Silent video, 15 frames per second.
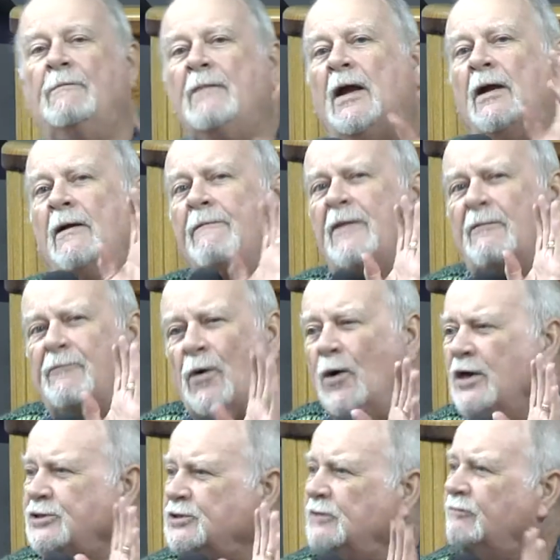Okay,
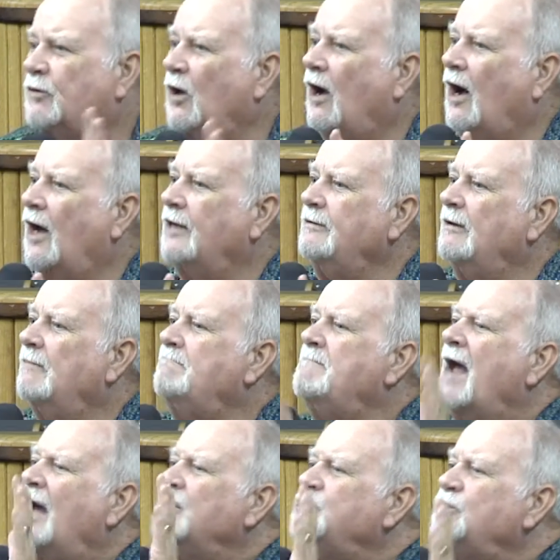so the
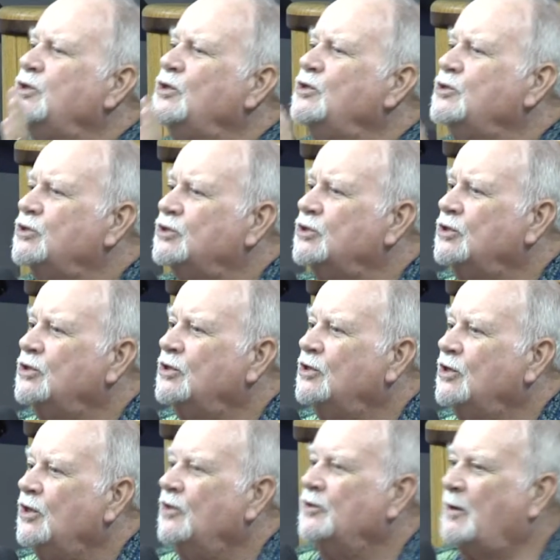voice of God
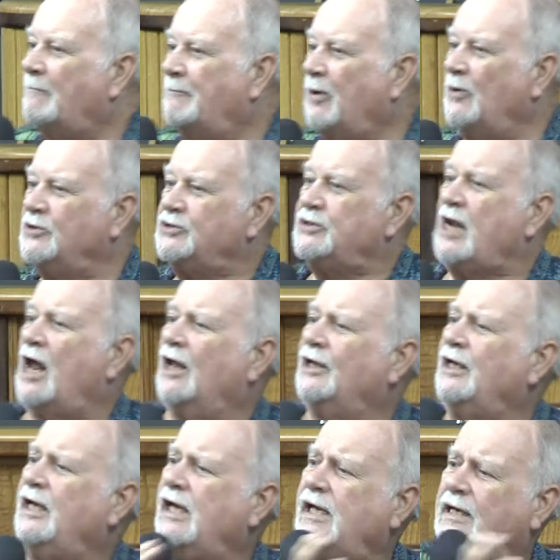matches
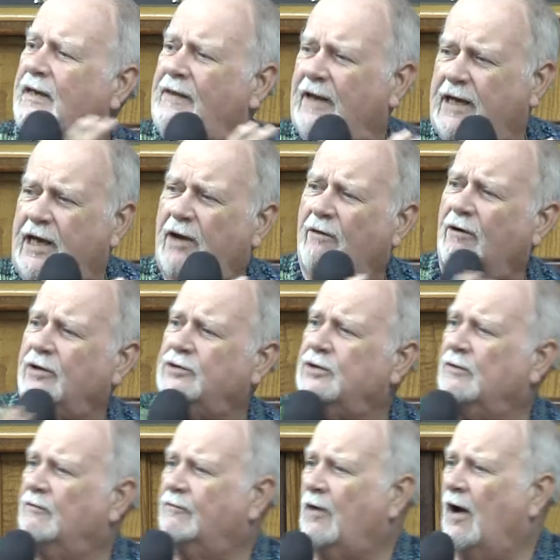the
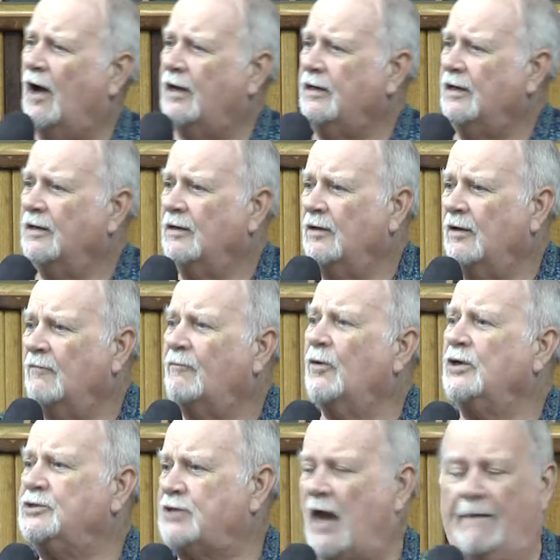personality and the
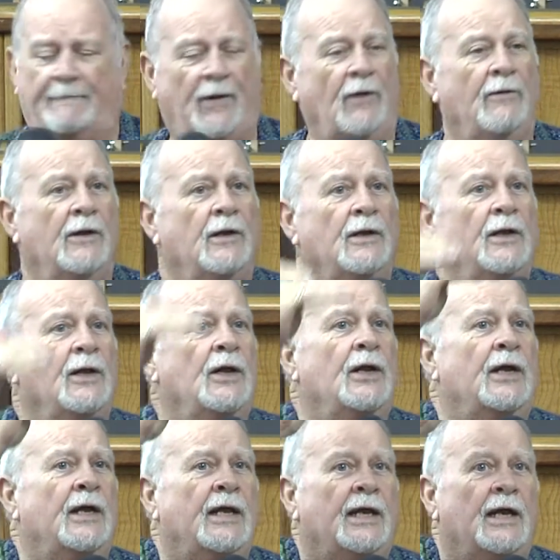character of God.
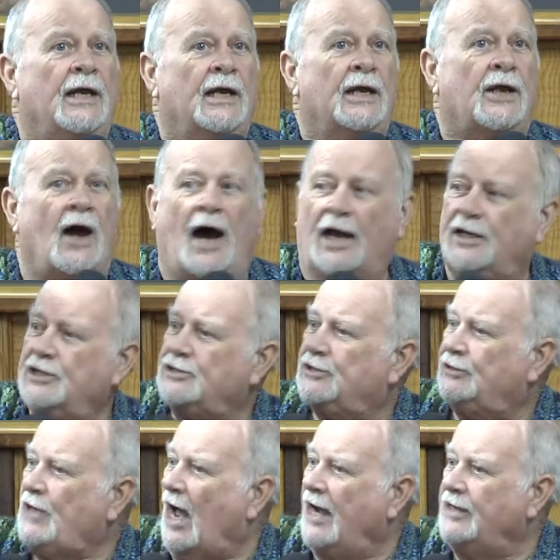For example,
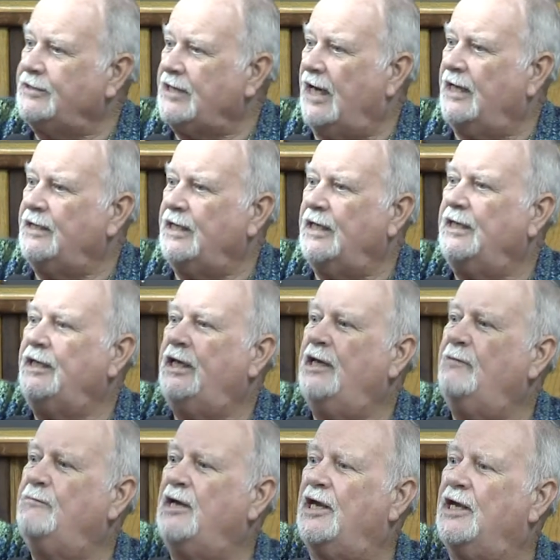God
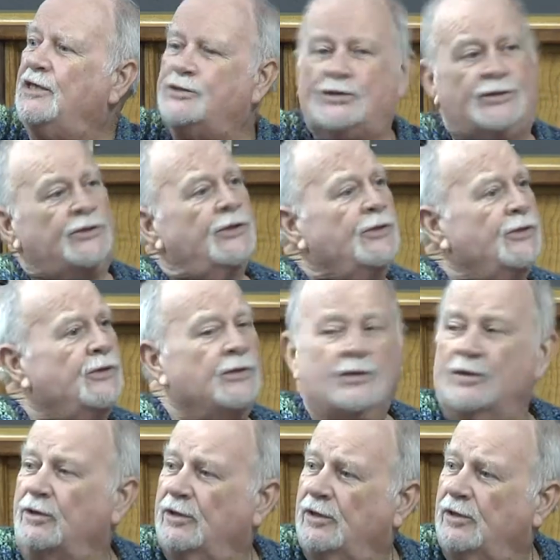is light, and
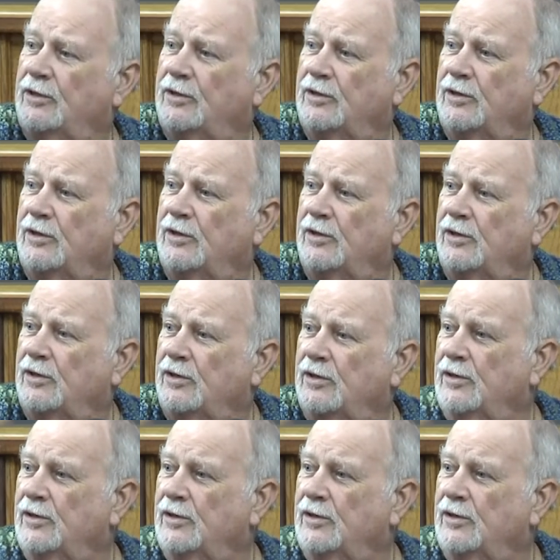in him is